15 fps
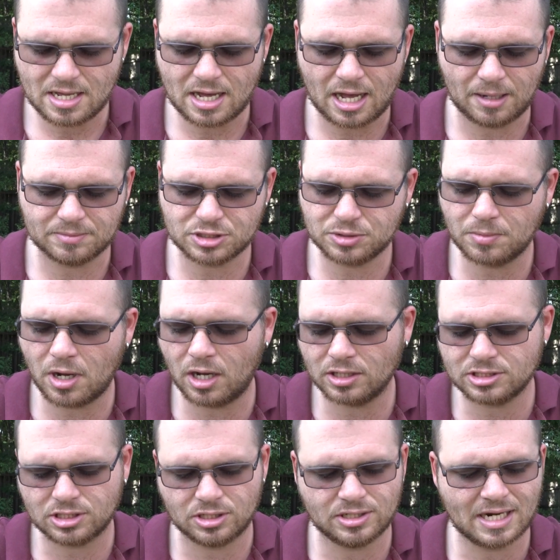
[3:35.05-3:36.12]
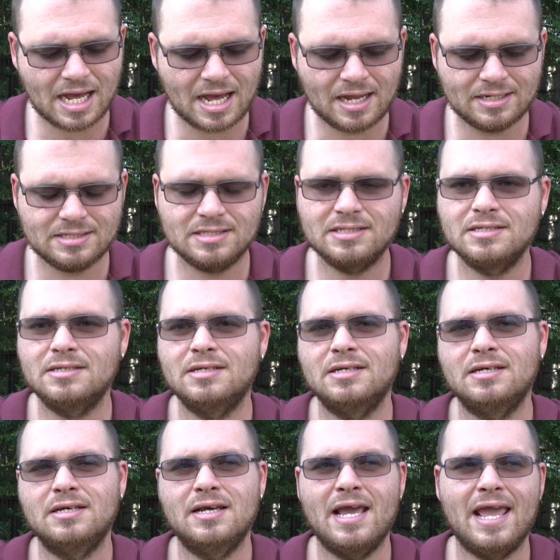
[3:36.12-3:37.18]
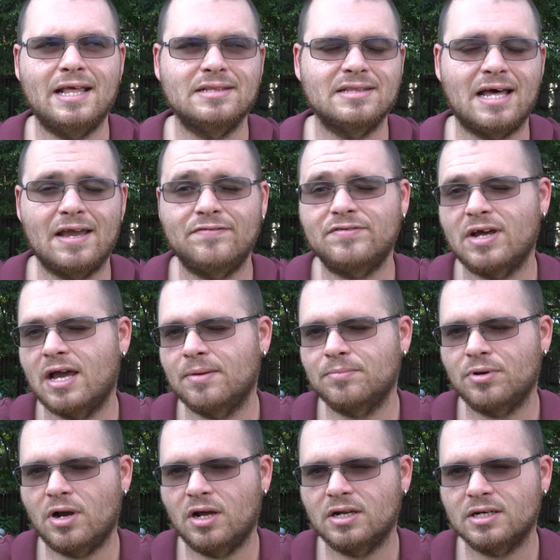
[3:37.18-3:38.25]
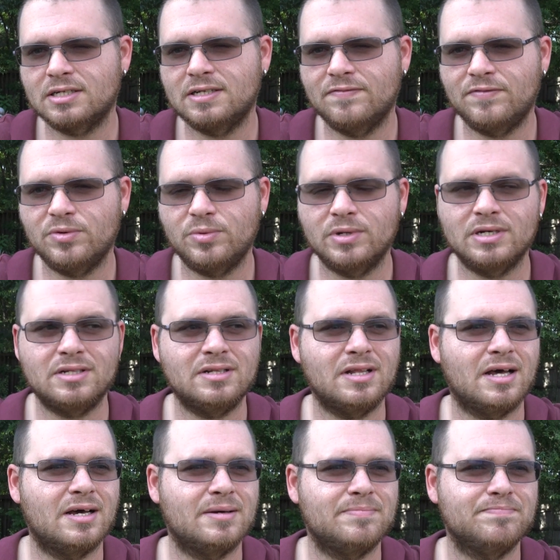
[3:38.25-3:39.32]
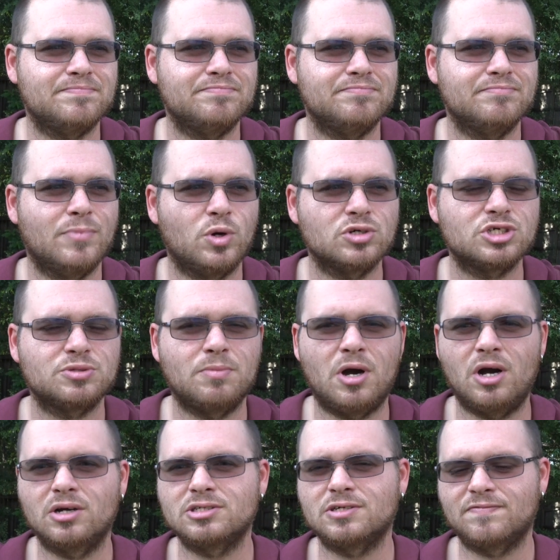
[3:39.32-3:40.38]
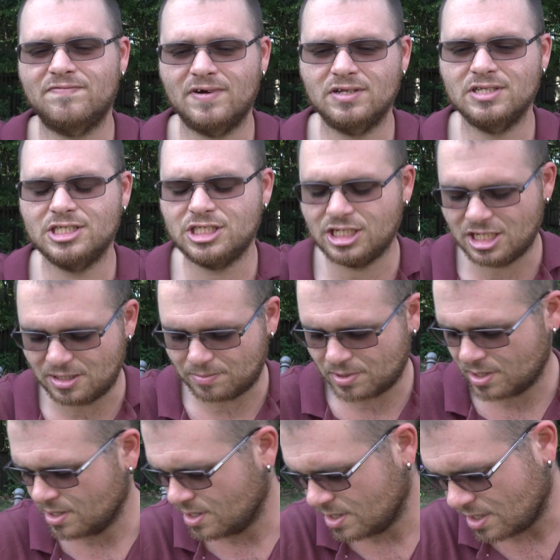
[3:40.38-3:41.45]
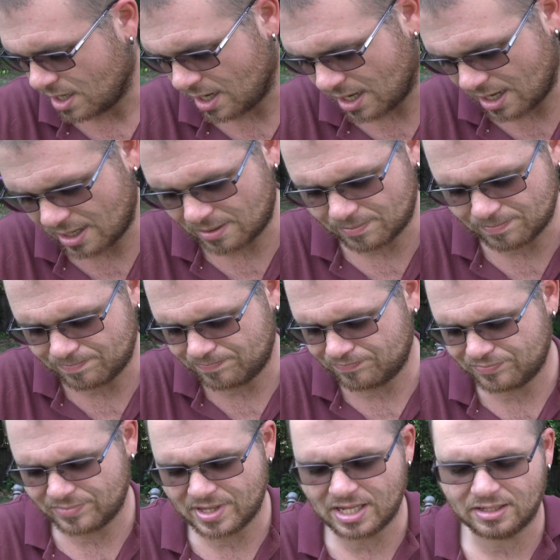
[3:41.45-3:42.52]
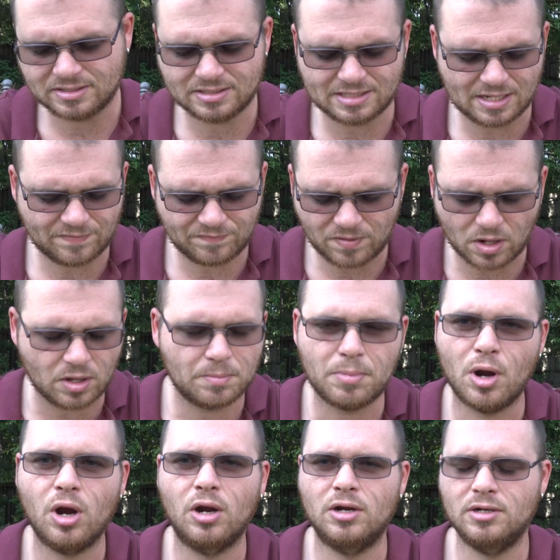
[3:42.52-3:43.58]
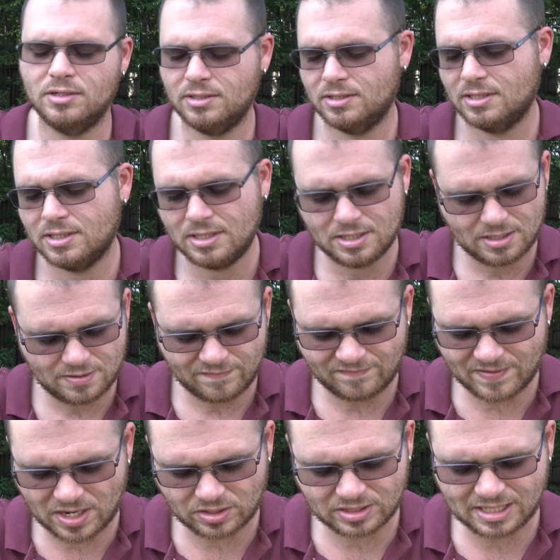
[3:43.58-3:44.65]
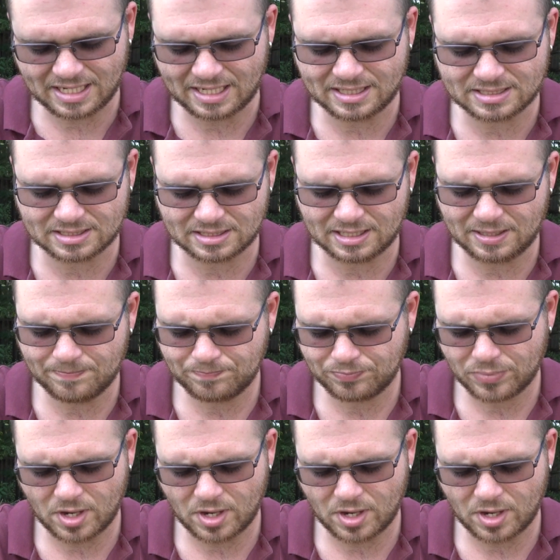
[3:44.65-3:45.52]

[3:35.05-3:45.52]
Shemaghs are not a lifetime product, if you will. Most shemaghs are fairly cheap. They'll fall apart fairly easily.